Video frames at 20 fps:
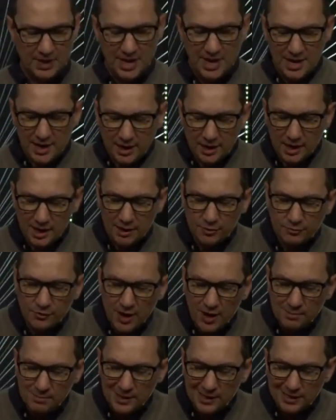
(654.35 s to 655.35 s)
if
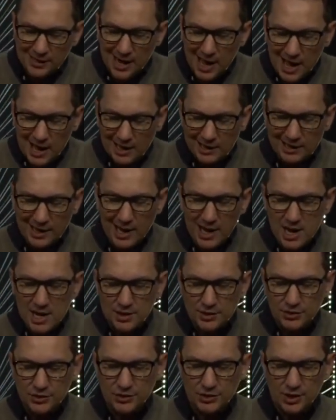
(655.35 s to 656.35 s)
I'm not
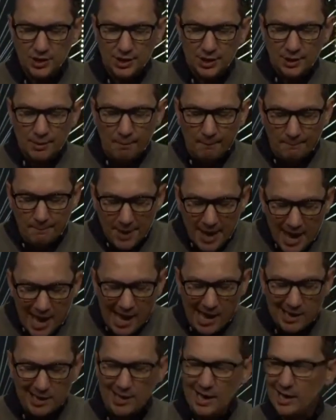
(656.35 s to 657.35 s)
as
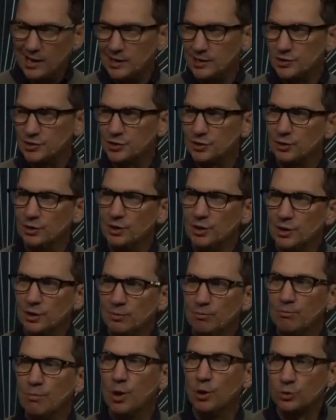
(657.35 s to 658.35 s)
bad as
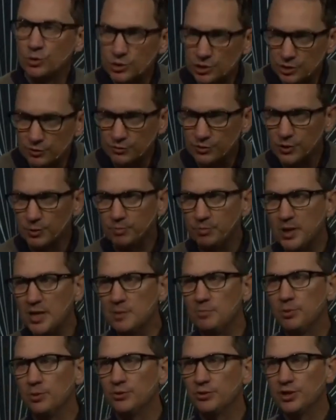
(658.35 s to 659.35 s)
most of the
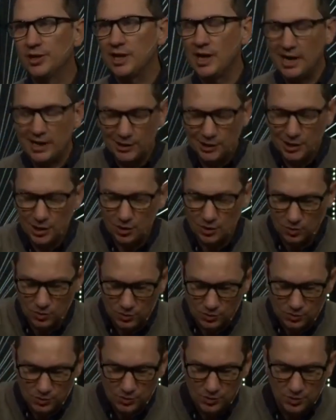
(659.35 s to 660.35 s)
people that I
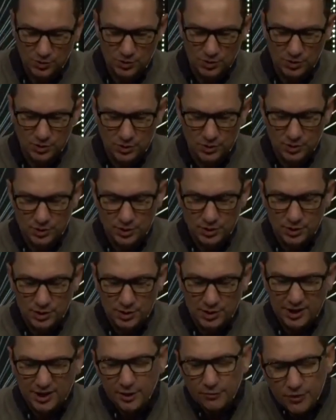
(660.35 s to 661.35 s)
know,
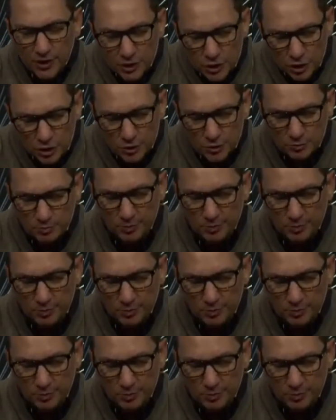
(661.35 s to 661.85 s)
like if they just